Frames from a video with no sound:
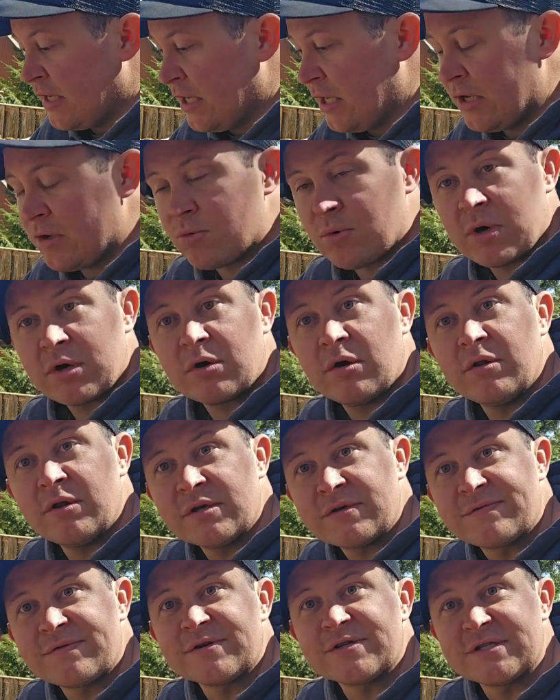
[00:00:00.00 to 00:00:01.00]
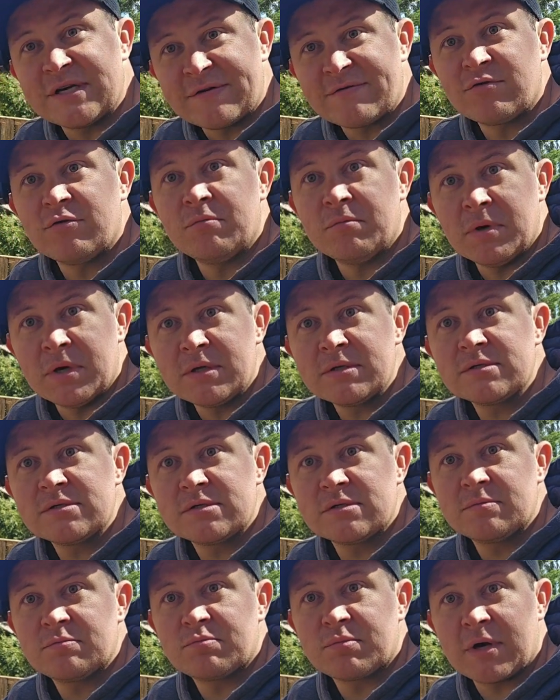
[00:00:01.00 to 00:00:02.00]
he had worked on this for several
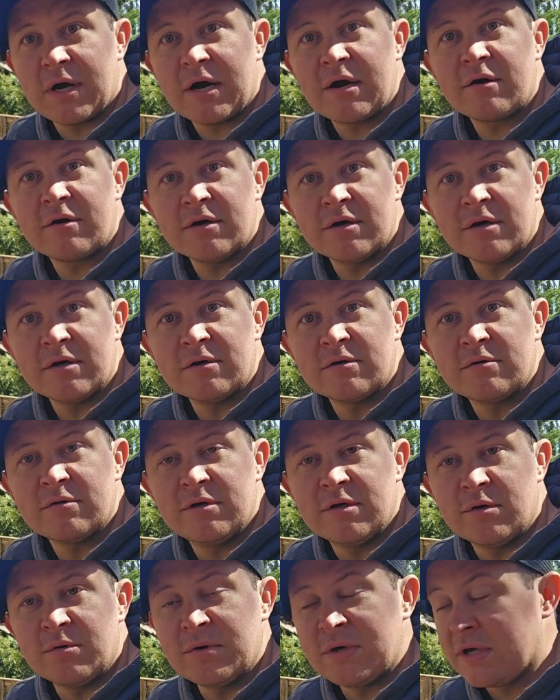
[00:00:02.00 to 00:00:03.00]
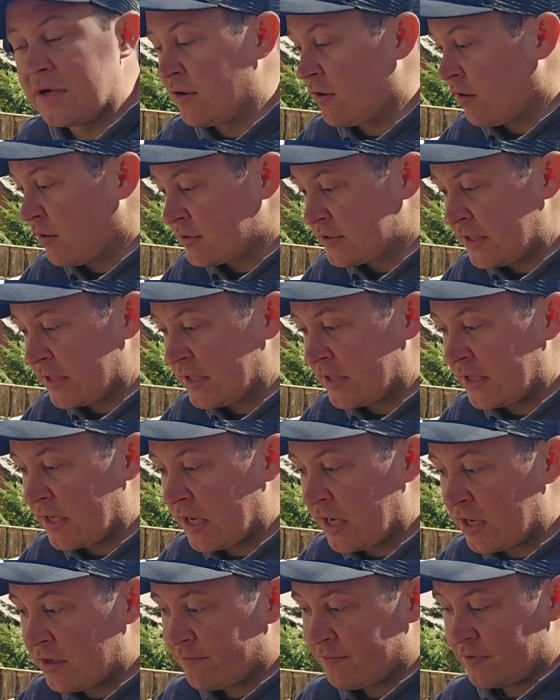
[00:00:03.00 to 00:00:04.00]
months prior to getting it all taken
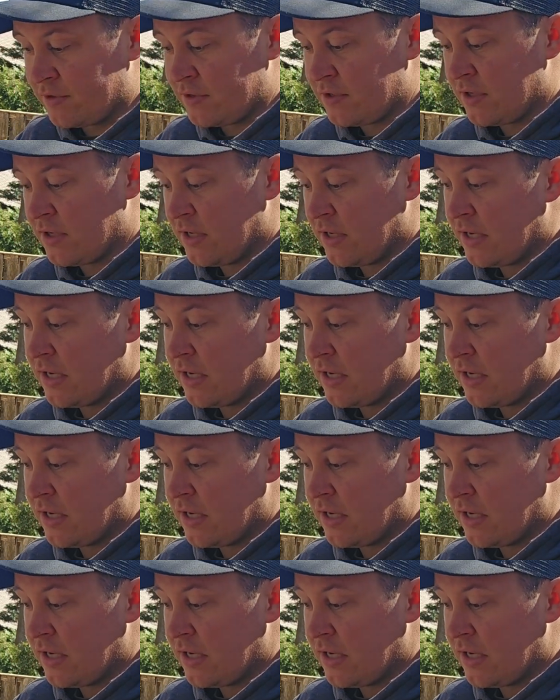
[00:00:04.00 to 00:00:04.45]
care of, and